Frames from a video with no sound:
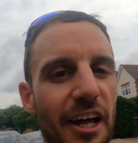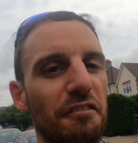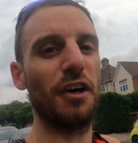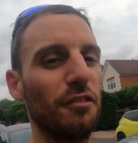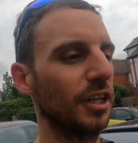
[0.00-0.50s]

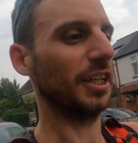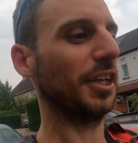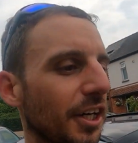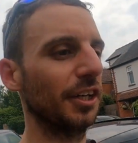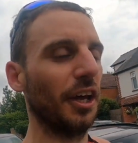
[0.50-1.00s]
that felt really
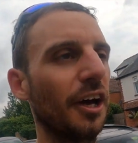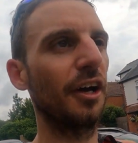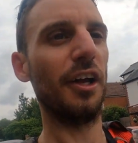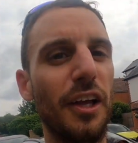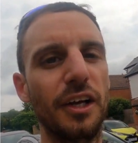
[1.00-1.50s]
good.
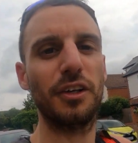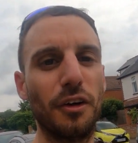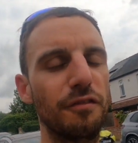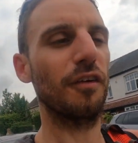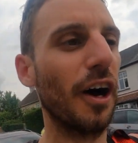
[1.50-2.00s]

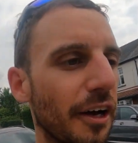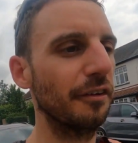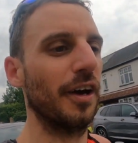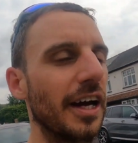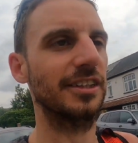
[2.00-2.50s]
Got
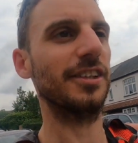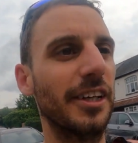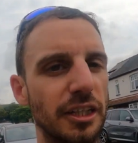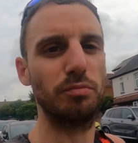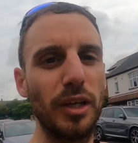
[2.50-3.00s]
5
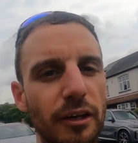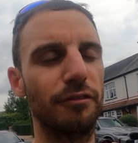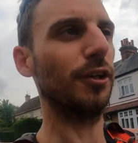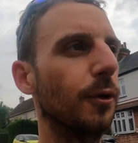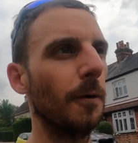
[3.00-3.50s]
SIF beta
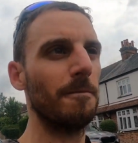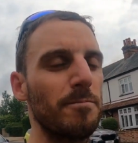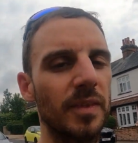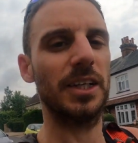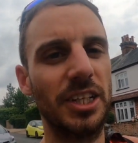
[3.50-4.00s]
fuel
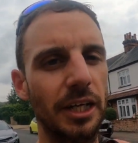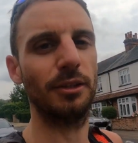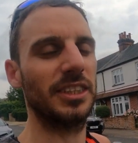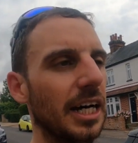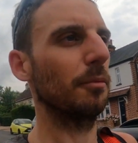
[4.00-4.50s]

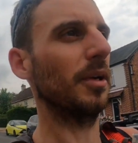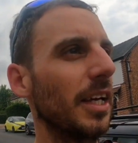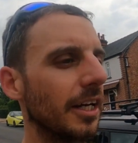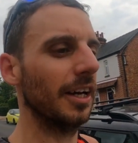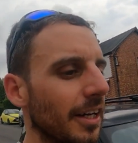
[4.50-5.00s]
gels down
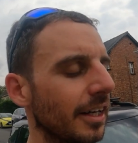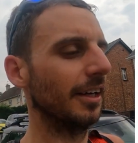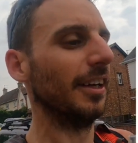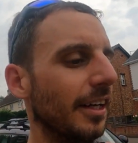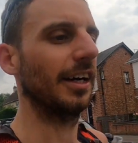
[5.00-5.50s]
me.
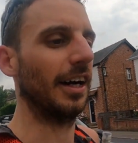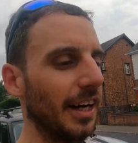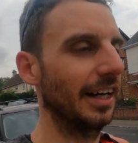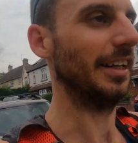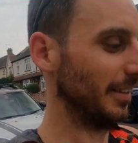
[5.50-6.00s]

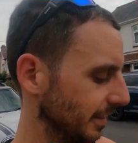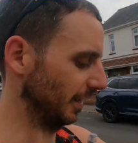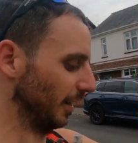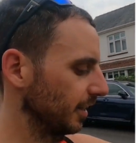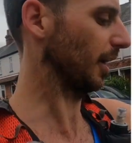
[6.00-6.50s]
And
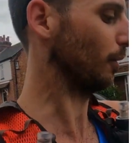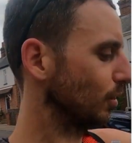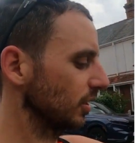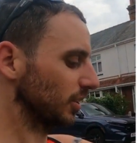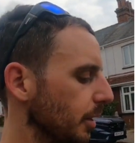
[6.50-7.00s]
yeah,
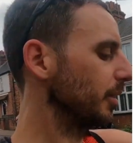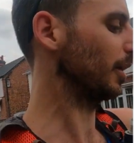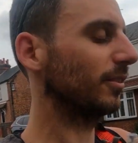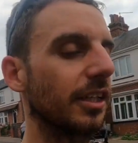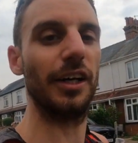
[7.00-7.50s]
we're just coming
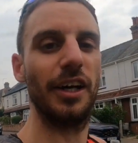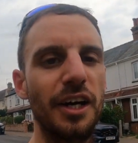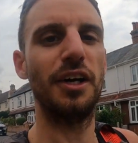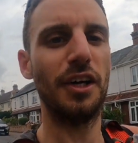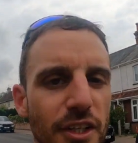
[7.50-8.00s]
up to
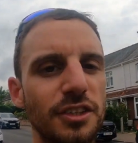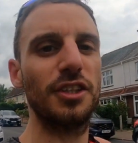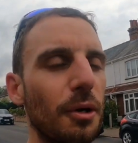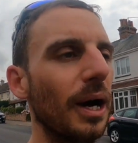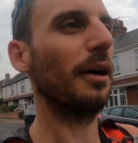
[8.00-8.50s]

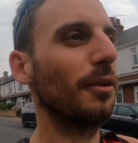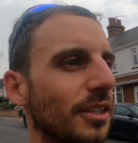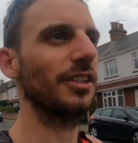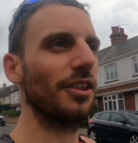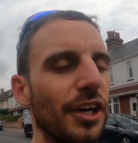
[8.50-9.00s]
2
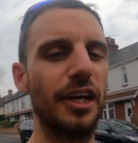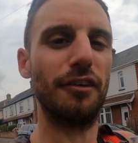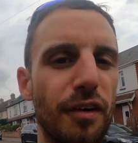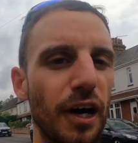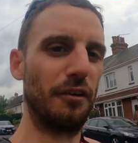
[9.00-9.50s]
hours
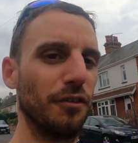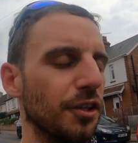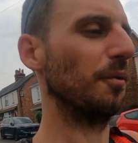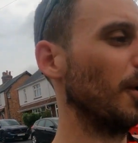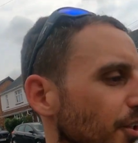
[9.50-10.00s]
35
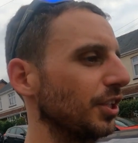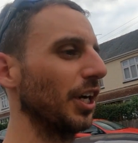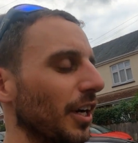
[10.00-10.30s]
on the watch.